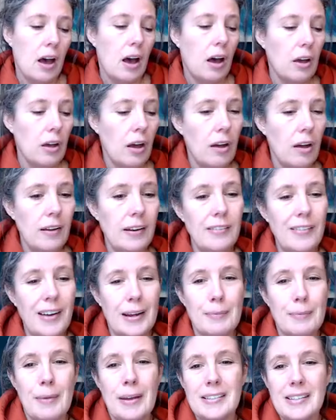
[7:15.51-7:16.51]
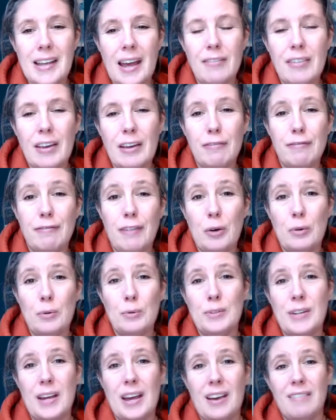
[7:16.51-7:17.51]
I highly recommend having a
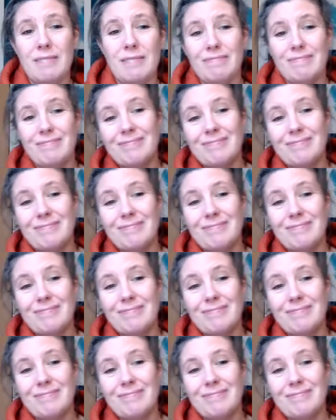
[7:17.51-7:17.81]
folder.